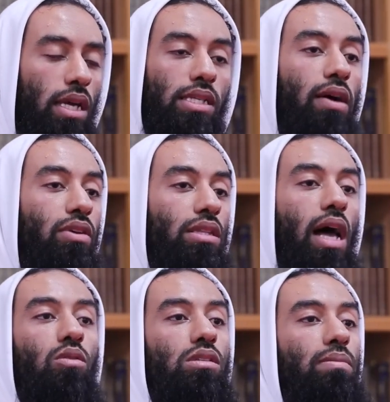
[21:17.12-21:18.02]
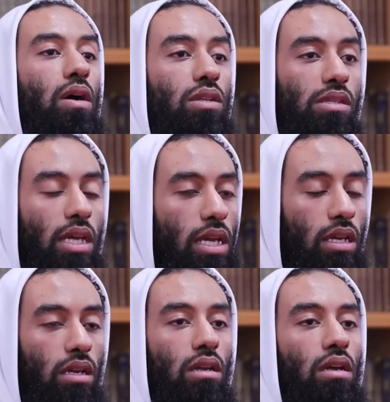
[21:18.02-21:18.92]
He's having doubts about his
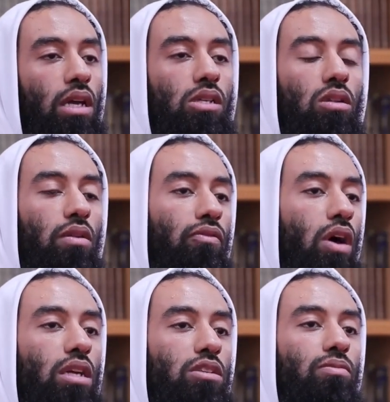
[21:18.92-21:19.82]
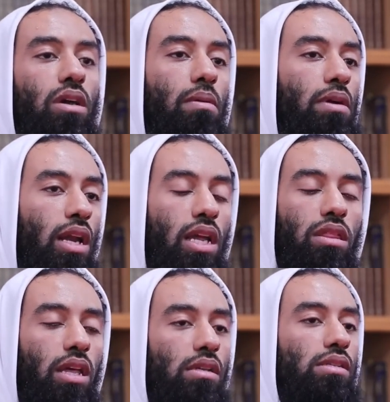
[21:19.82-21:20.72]
deen. He's on the verge of becoming an
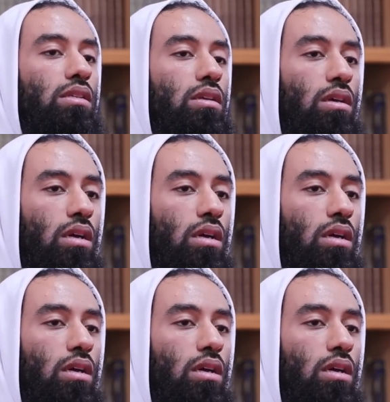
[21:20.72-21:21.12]
atheist.